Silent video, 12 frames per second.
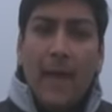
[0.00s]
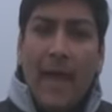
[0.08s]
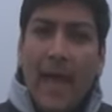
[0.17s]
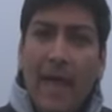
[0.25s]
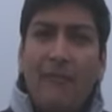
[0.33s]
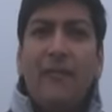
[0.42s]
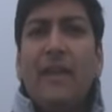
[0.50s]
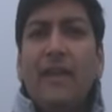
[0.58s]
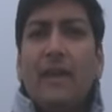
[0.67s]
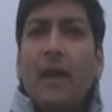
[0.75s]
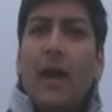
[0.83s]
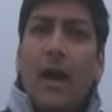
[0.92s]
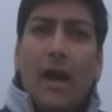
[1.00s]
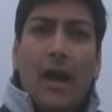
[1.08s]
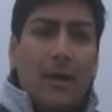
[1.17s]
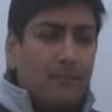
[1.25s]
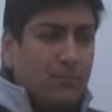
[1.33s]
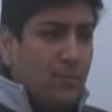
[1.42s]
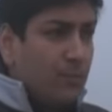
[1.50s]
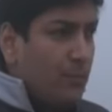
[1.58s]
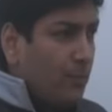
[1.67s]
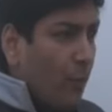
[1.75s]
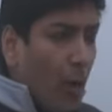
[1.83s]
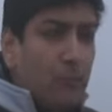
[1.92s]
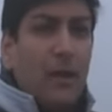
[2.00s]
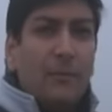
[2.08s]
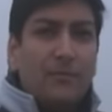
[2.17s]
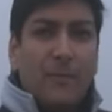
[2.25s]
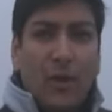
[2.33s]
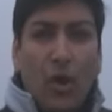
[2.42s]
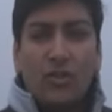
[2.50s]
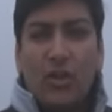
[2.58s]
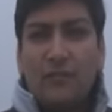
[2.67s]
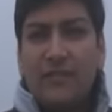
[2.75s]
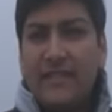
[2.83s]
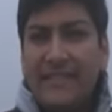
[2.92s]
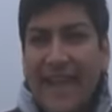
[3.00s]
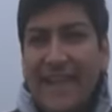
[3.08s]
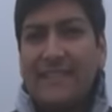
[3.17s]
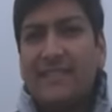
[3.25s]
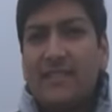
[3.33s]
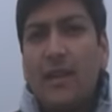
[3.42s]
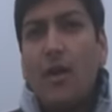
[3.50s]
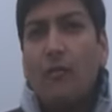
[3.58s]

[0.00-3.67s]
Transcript: heavy uh, problems because of the dense